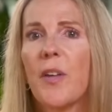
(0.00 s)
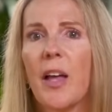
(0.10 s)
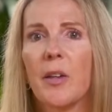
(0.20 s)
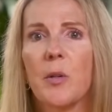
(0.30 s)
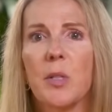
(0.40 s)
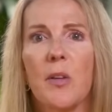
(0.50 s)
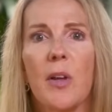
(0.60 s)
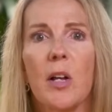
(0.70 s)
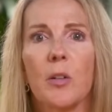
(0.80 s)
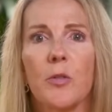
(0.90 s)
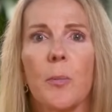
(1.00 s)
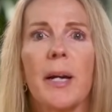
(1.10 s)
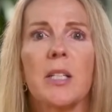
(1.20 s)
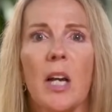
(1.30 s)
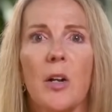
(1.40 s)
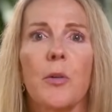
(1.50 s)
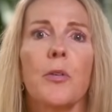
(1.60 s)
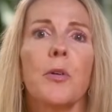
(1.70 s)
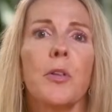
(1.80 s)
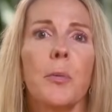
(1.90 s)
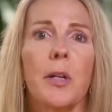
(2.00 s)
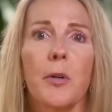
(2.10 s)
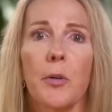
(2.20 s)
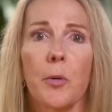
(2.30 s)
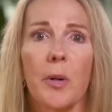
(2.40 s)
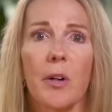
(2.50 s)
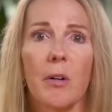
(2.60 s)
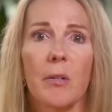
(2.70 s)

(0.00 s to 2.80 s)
Attorney Sandra Doorley's apology video this